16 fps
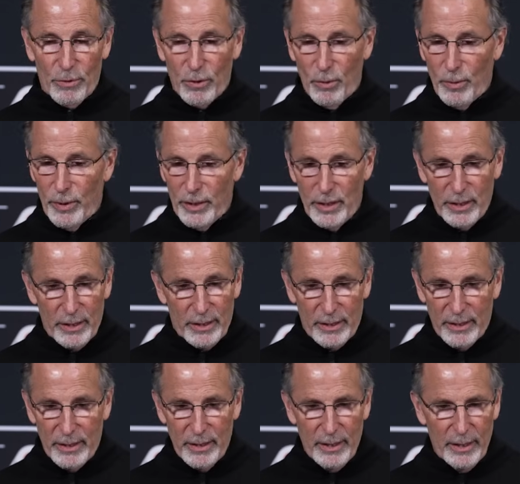So we
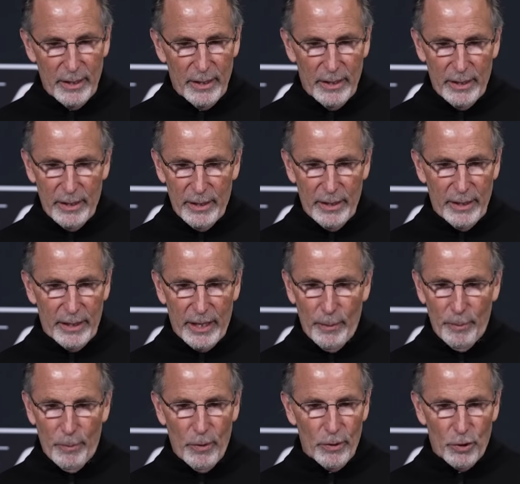just
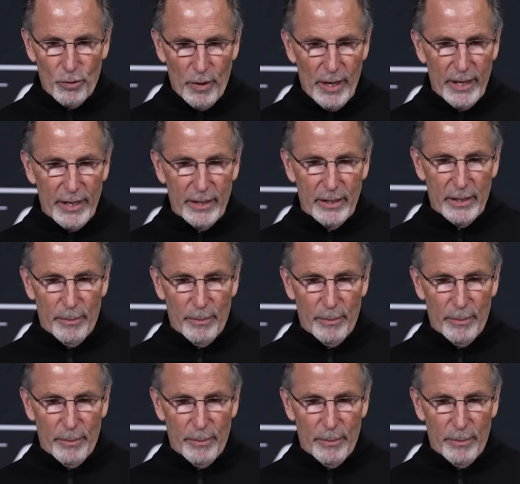kept on trying